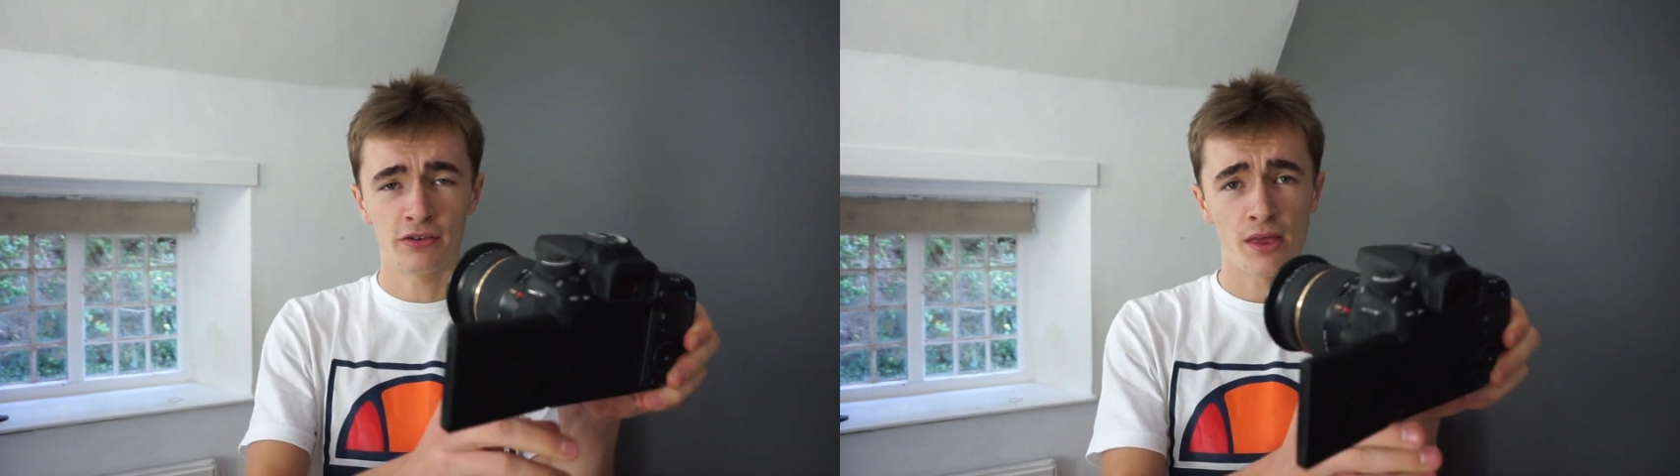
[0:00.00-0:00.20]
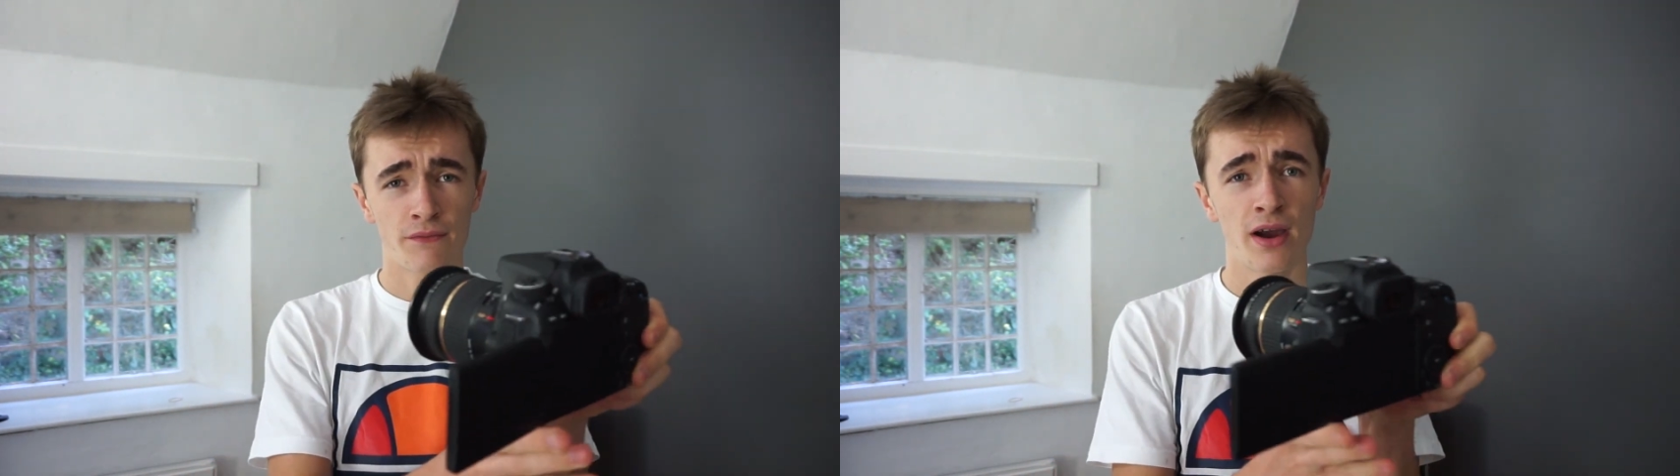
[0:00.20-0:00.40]

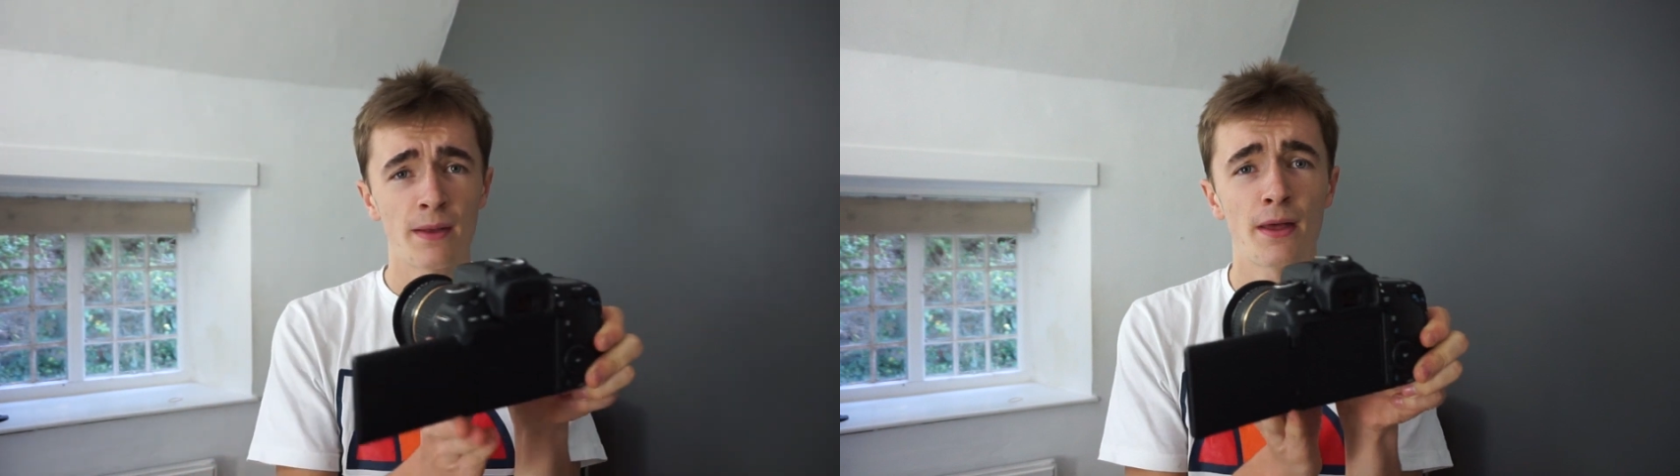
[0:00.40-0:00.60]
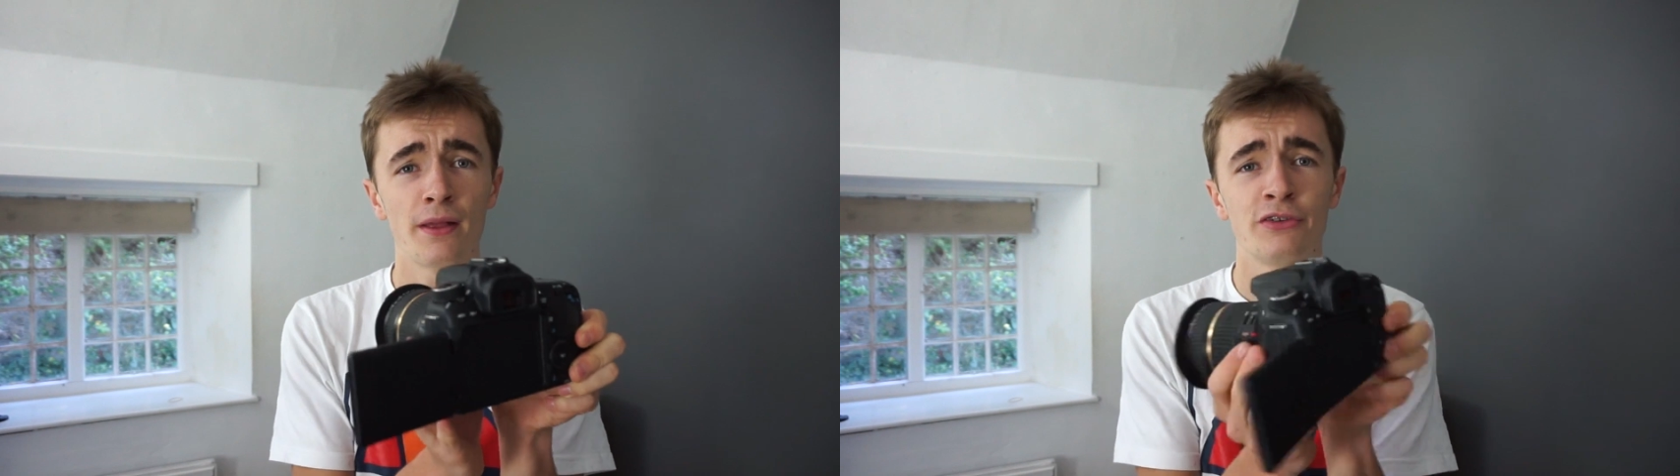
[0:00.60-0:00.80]
So the
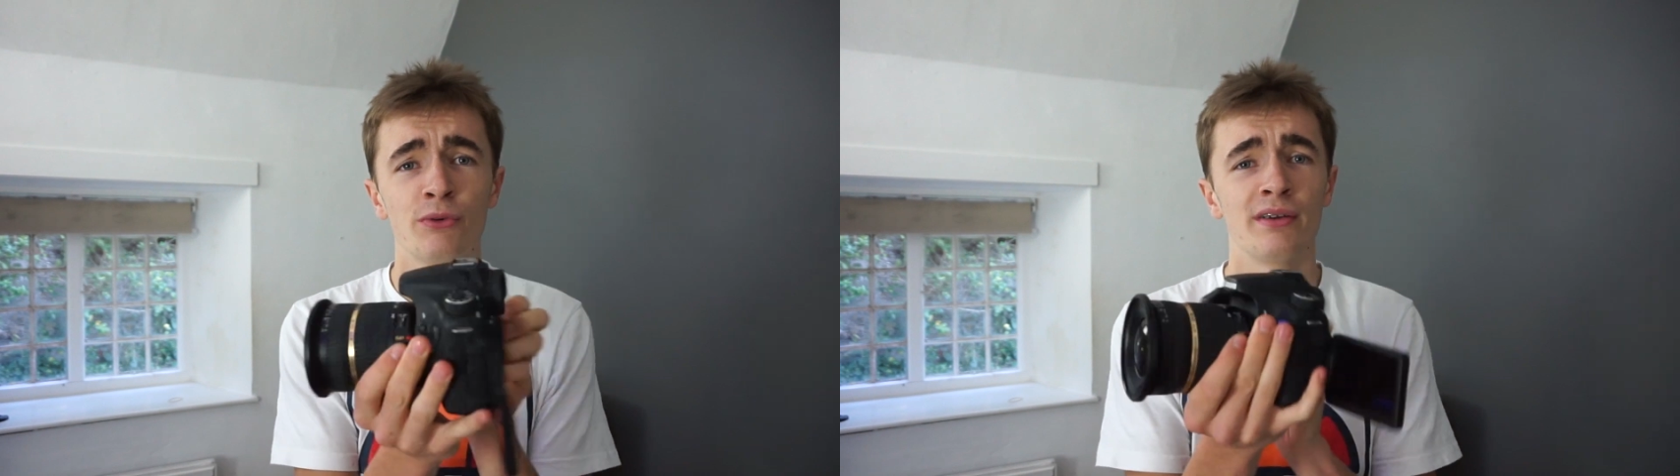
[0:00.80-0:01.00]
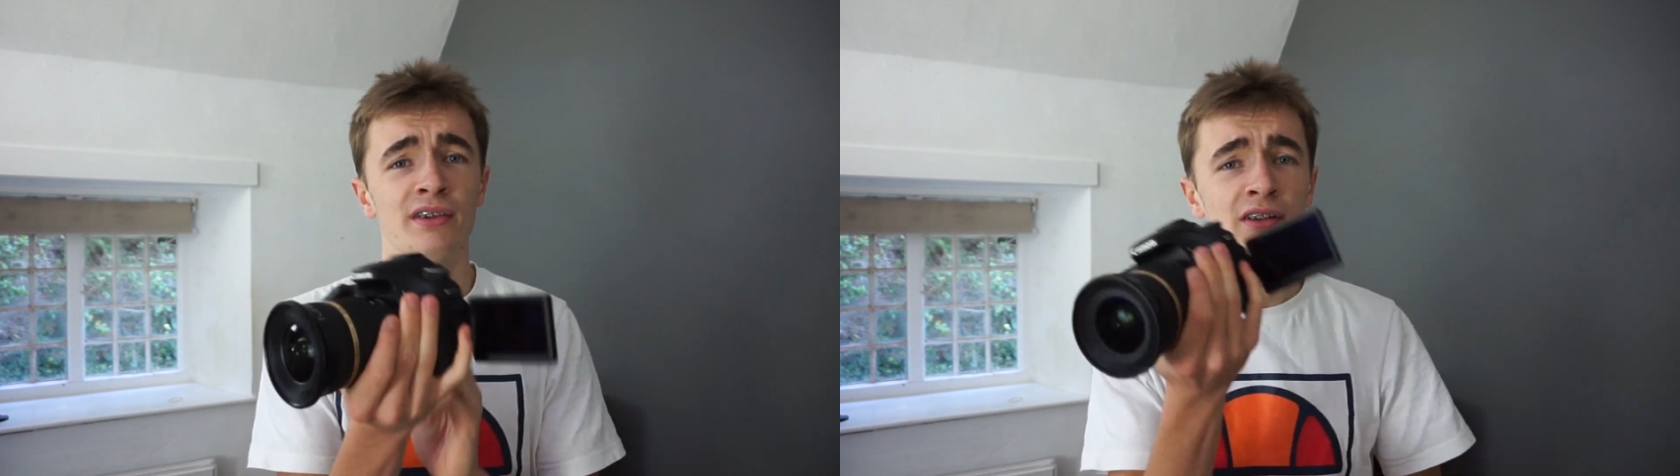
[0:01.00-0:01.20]
fact that it
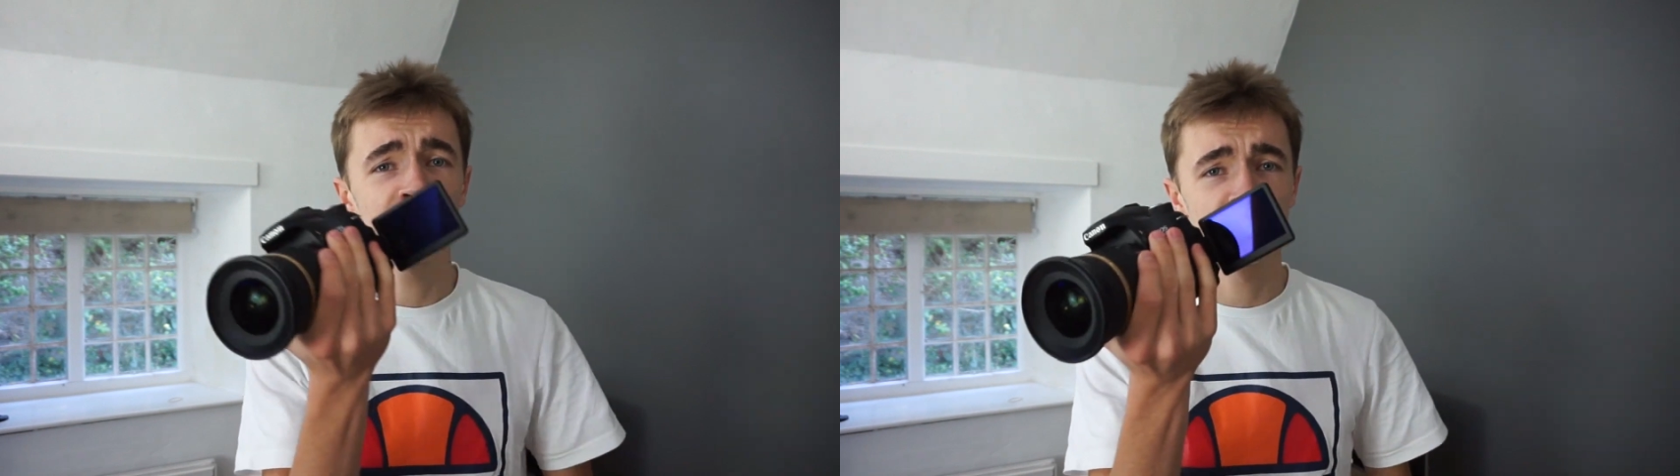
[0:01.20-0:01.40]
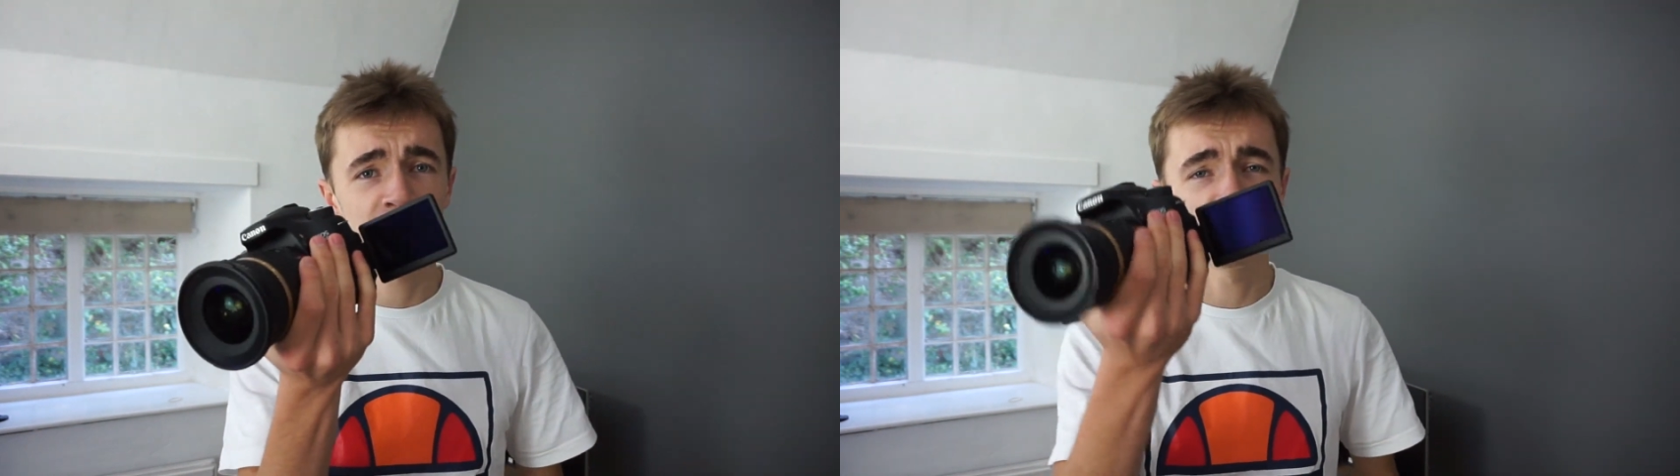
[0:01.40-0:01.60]
swings out
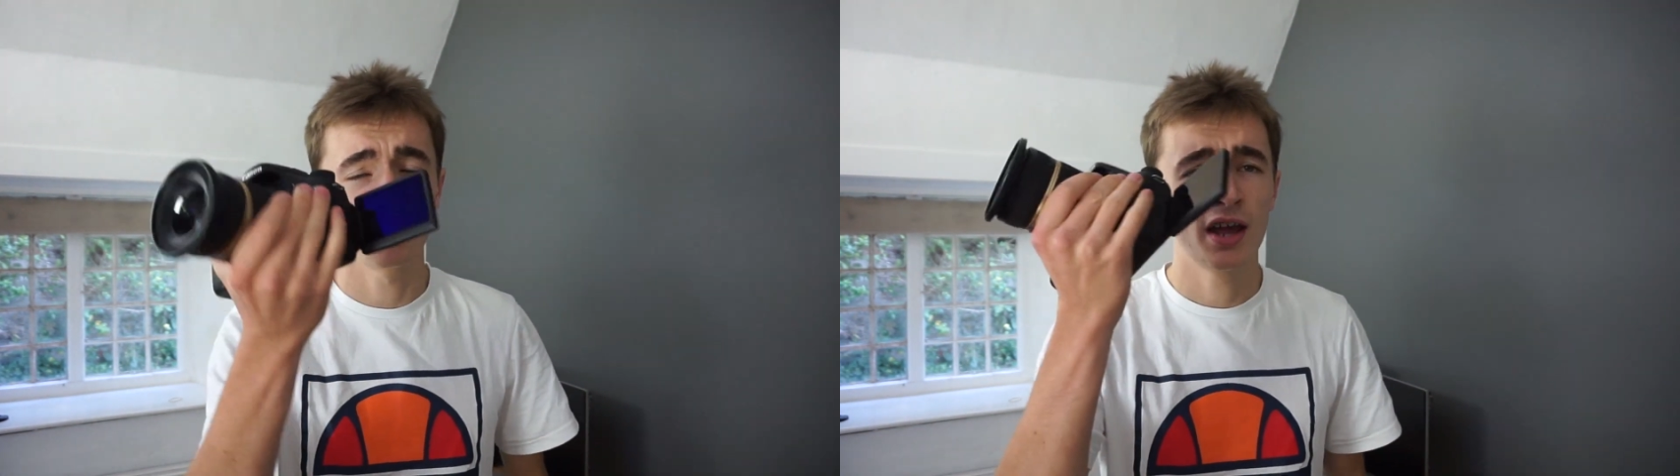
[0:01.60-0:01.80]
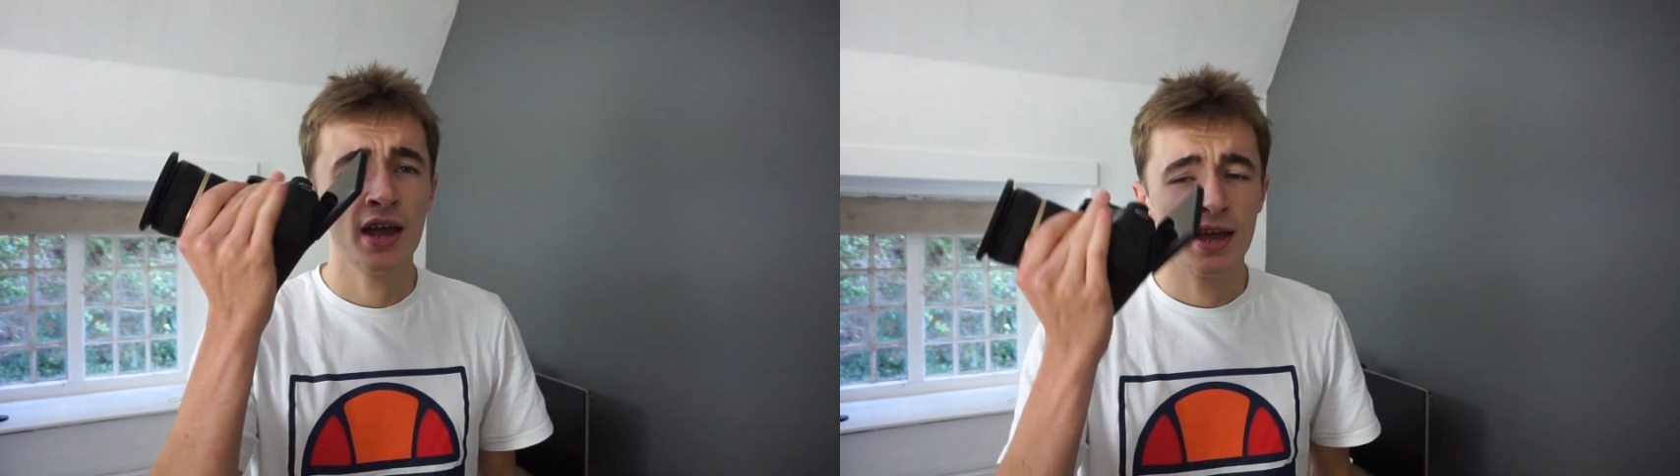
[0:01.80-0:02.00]
to the side